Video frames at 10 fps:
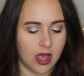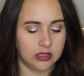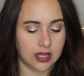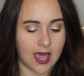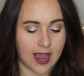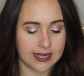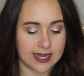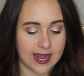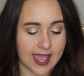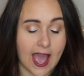line,
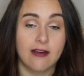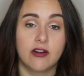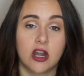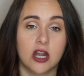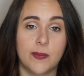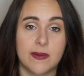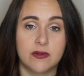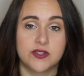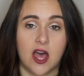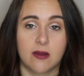and I have heard
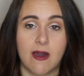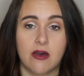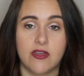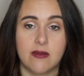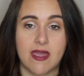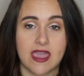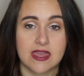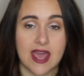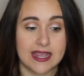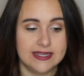people talk about them,
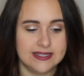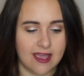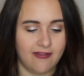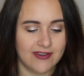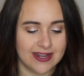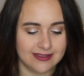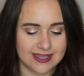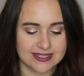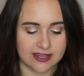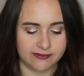and I
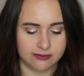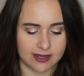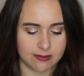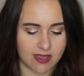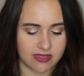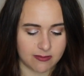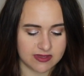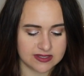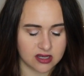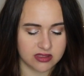definitely recommend them.
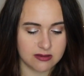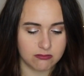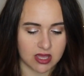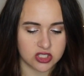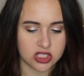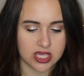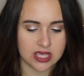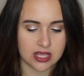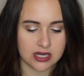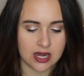These are the
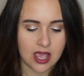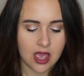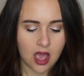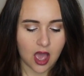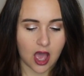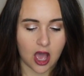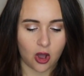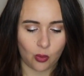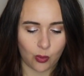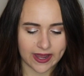Munchkin
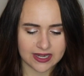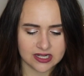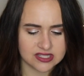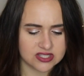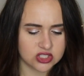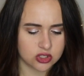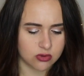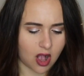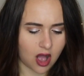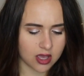weighted
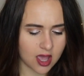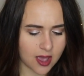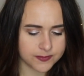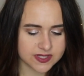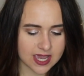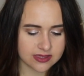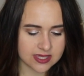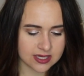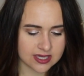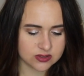straw cups, I
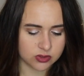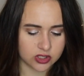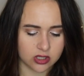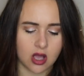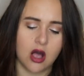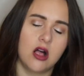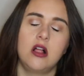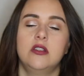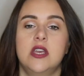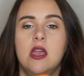think is what they're called.